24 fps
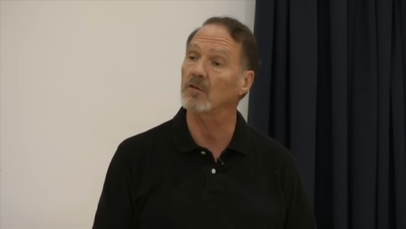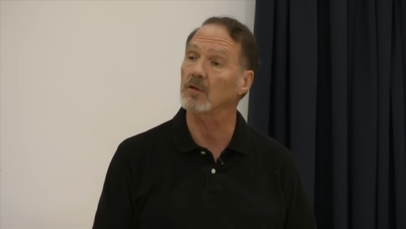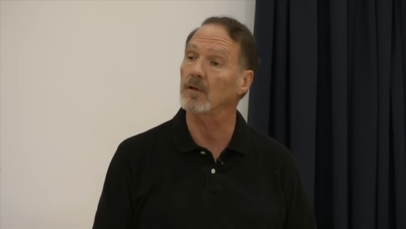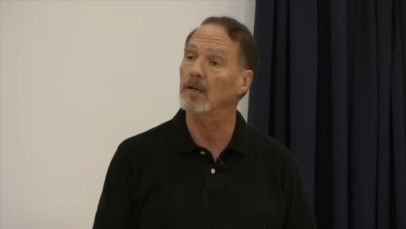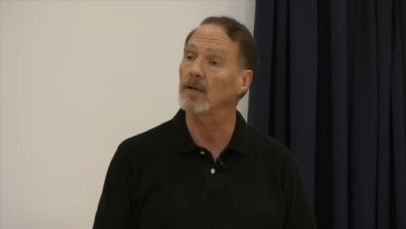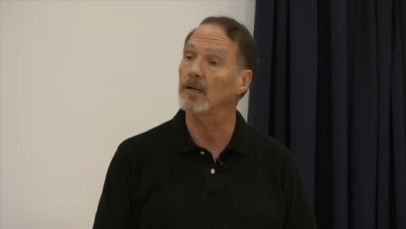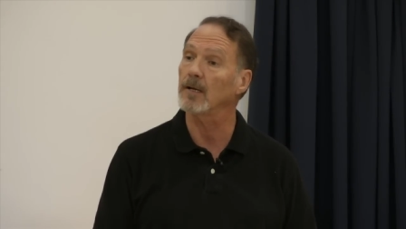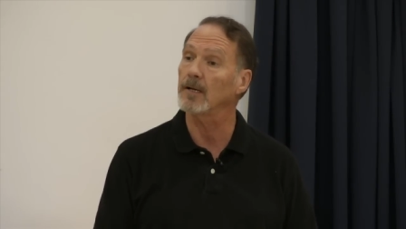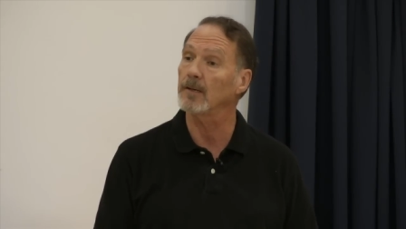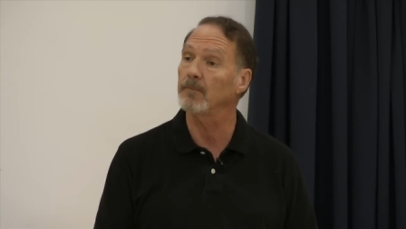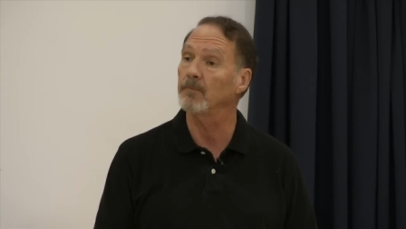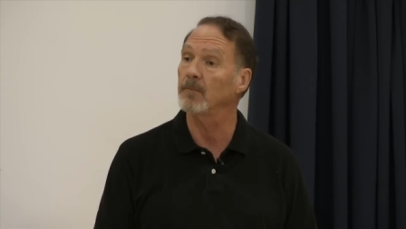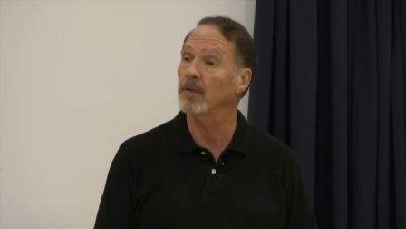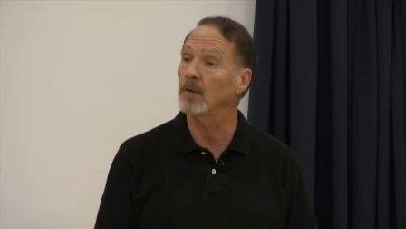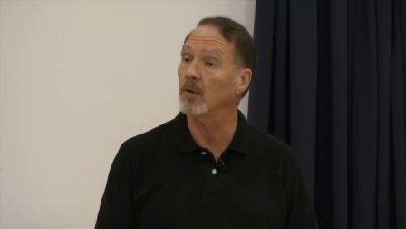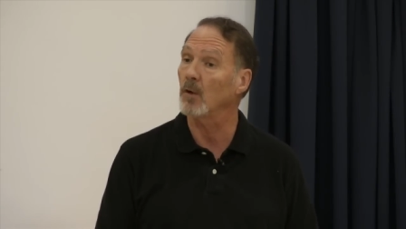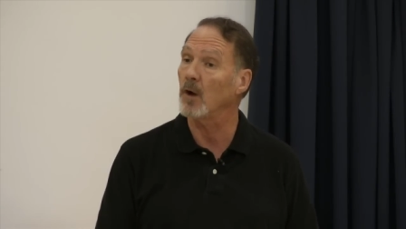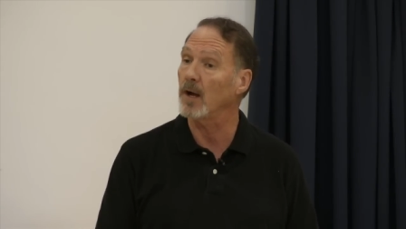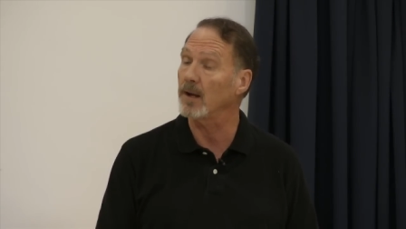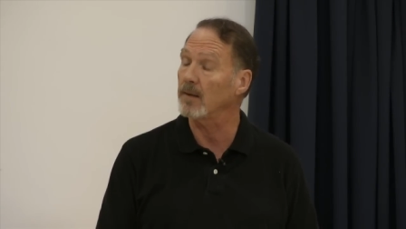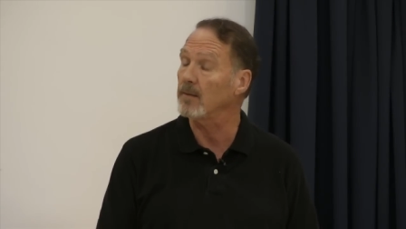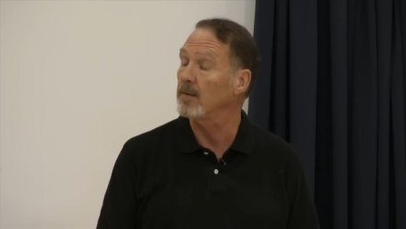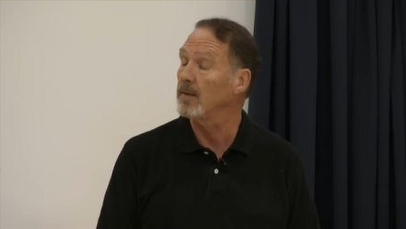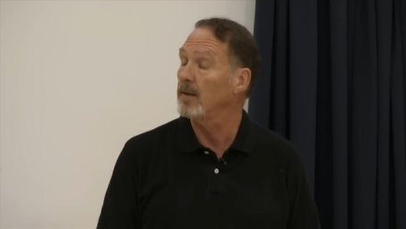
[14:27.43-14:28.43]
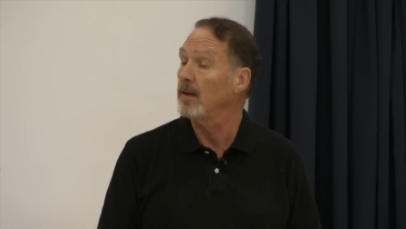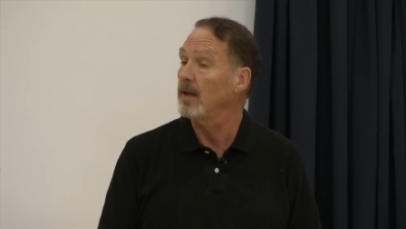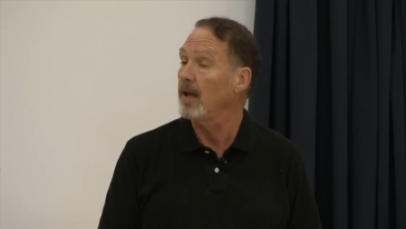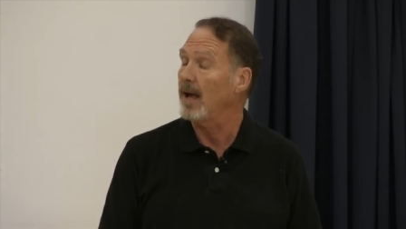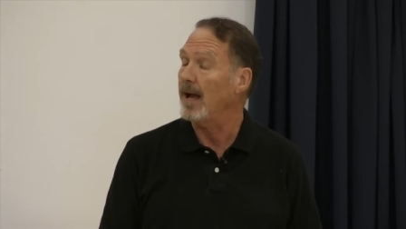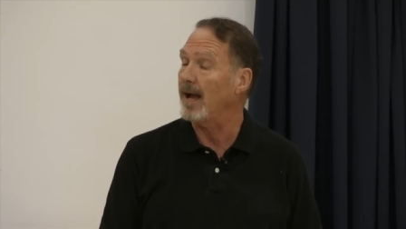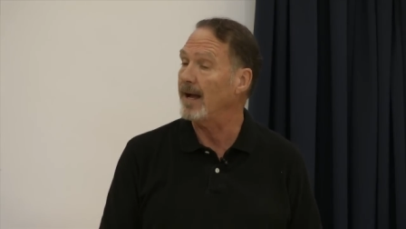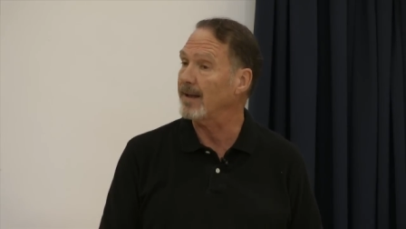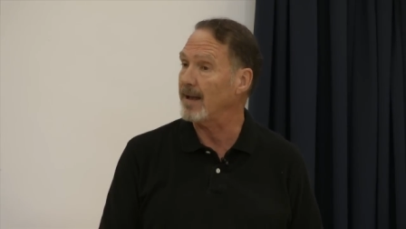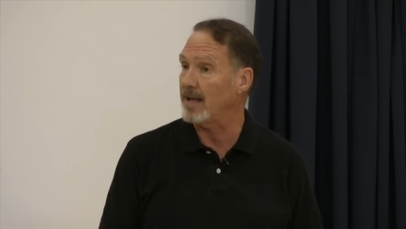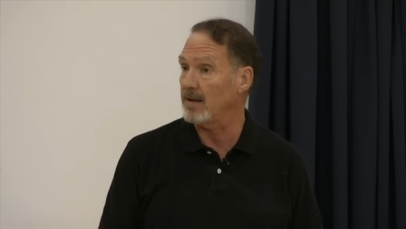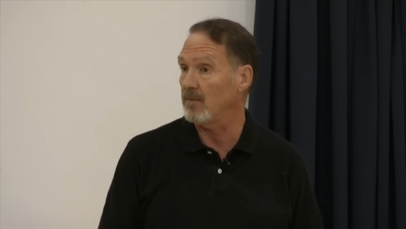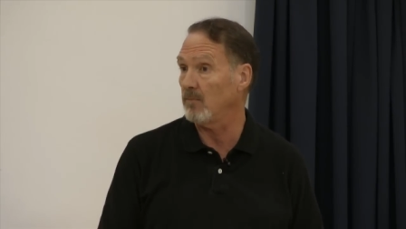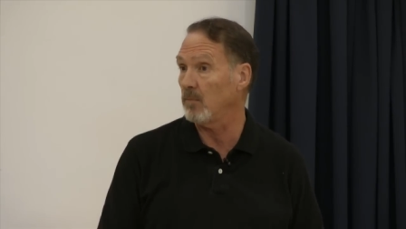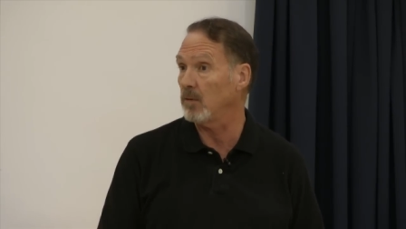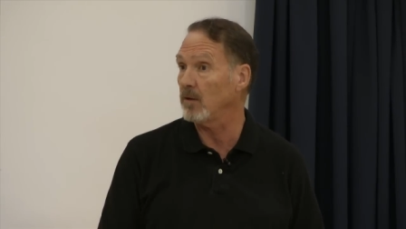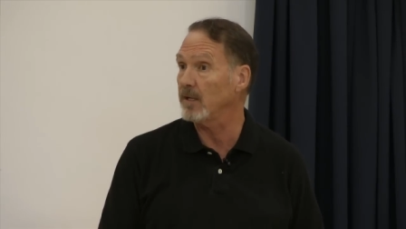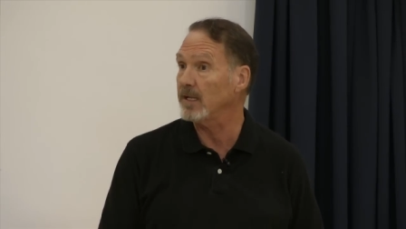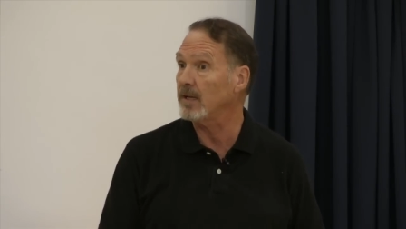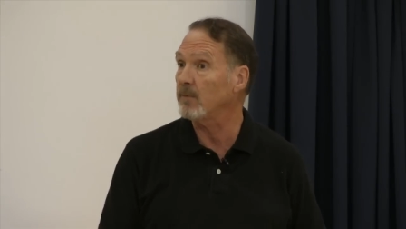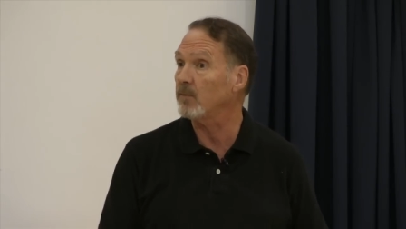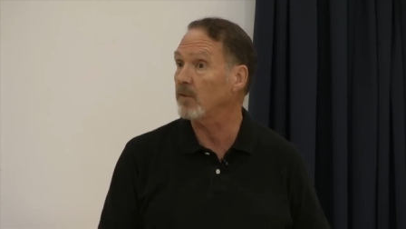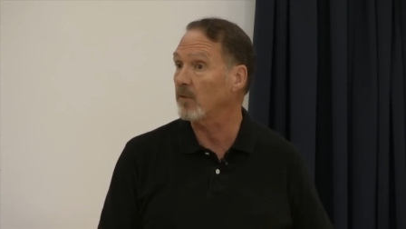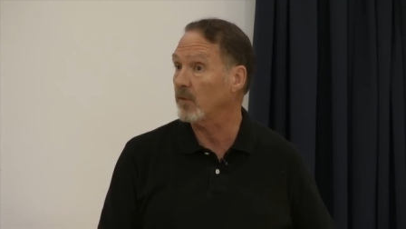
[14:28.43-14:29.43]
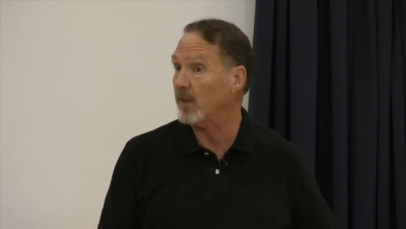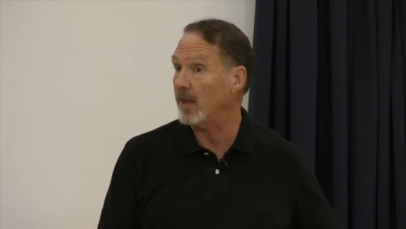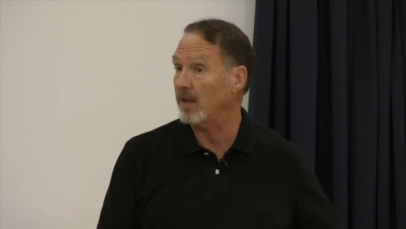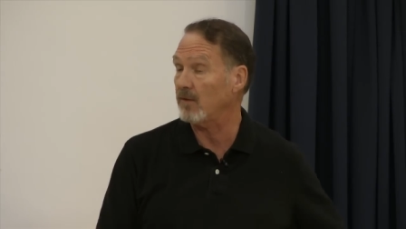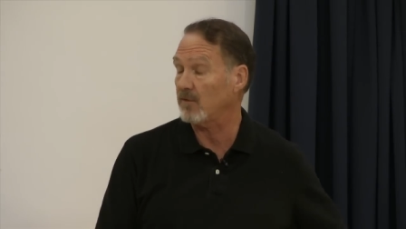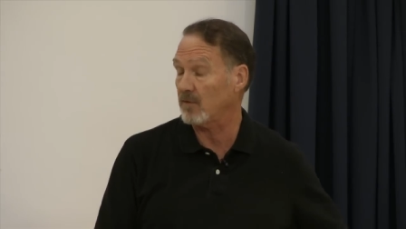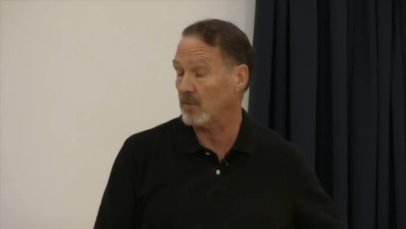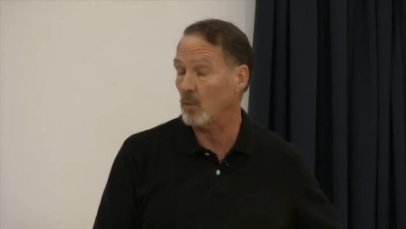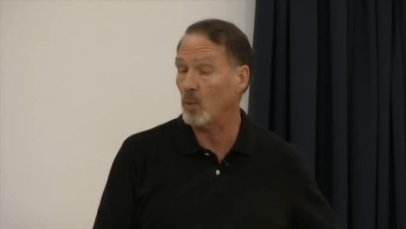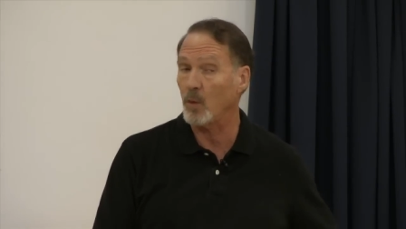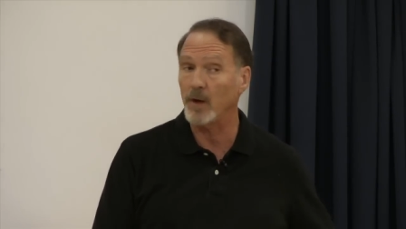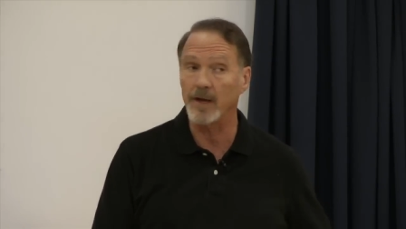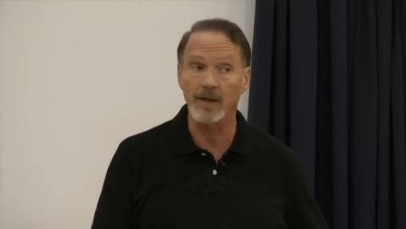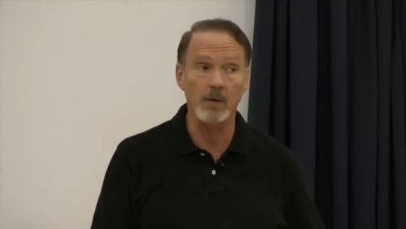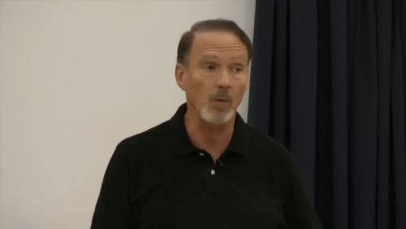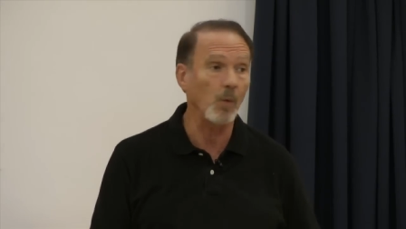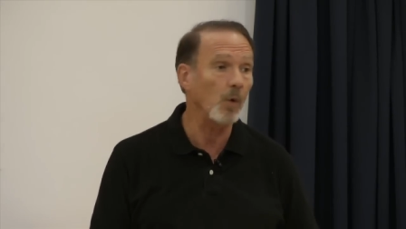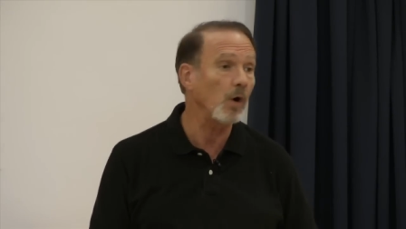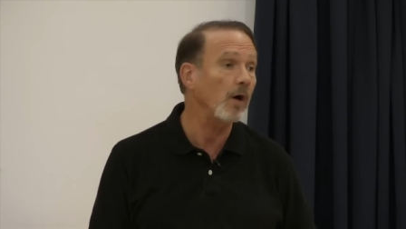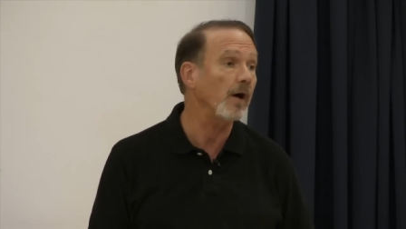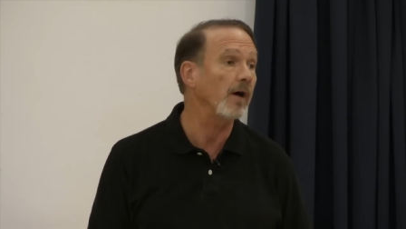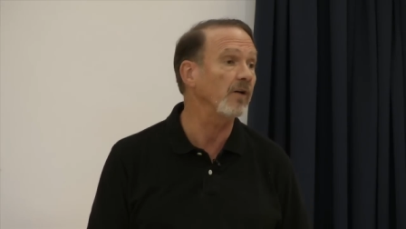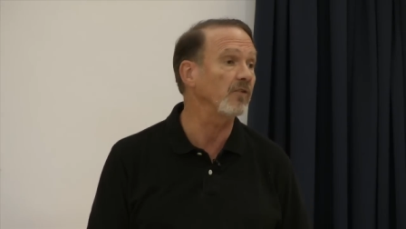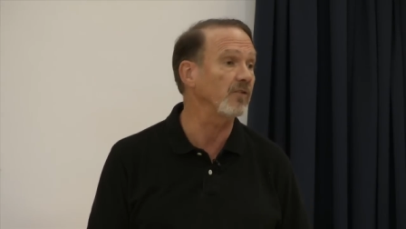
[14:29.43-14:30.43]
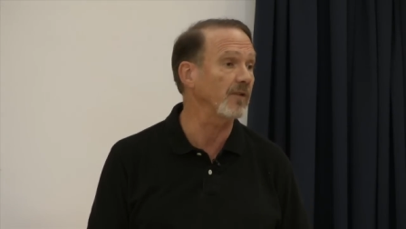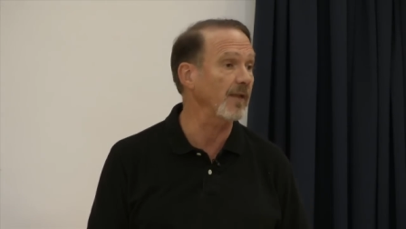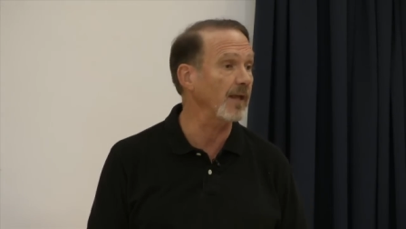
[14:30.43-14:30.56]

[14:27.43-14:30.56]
You know, I kind of believed that that's the way it was,